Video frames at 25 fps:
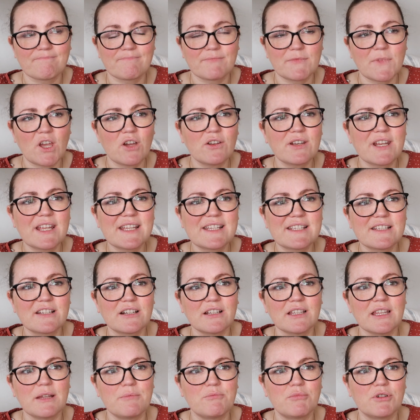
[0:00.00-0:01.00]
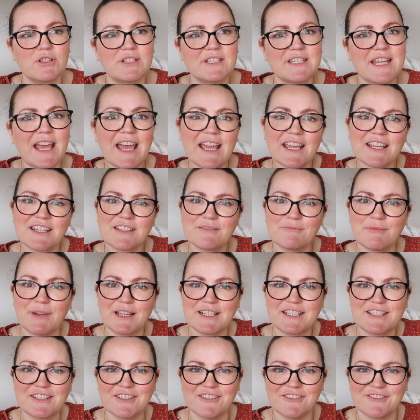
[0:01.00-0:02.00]
not necessarily protect my
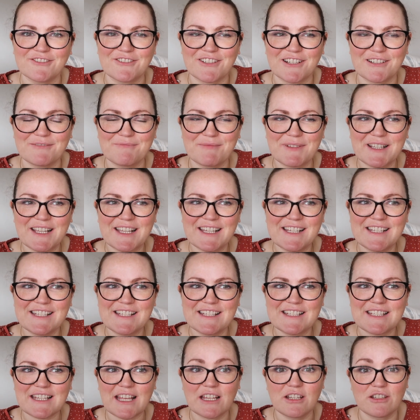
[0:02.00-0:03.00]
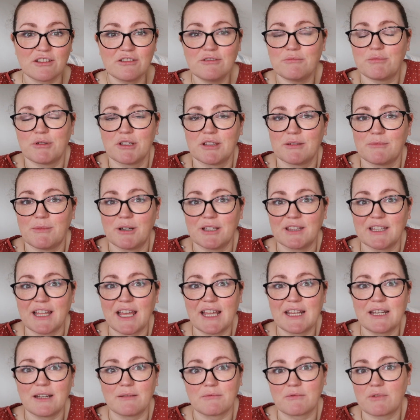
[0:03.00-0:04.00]
children because I do put them
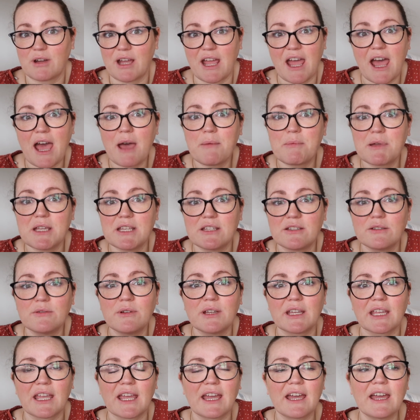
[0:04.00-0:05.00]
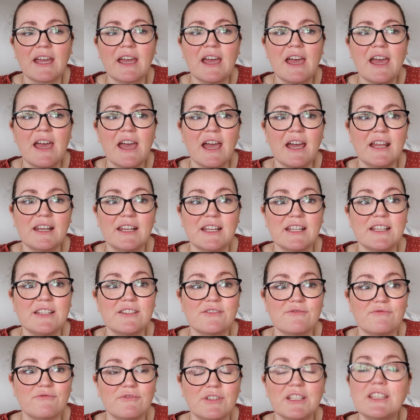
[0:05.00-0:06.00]
online, I'm quite happy doing it. And it
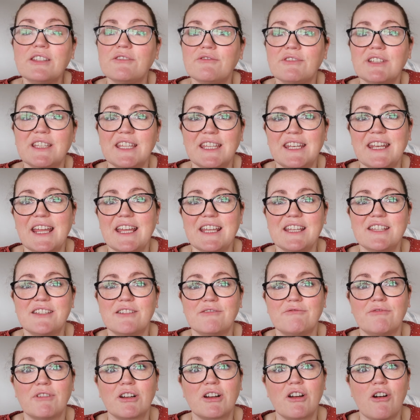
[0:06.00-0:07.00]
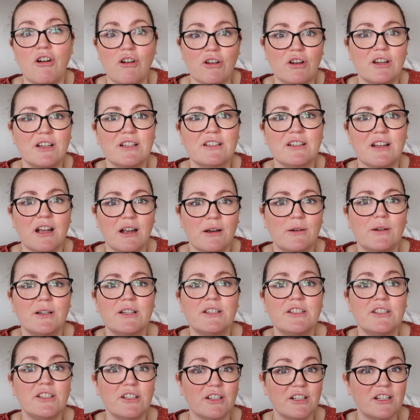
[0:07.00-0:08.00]
is really, really nice to record our
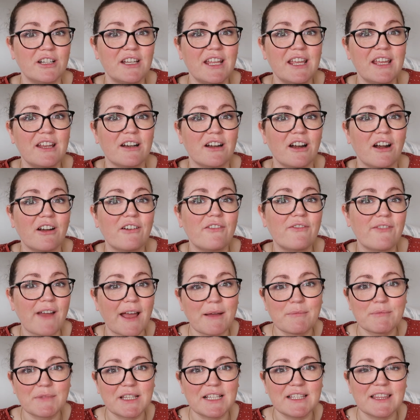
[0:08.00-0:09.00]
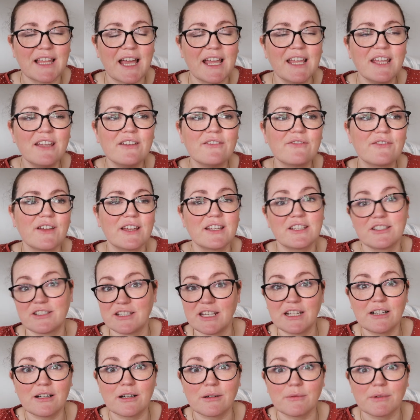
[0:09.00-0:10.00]
journey and our family life and
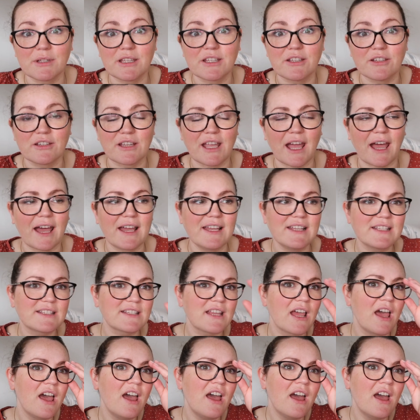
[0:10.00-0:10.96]
share it with you guys.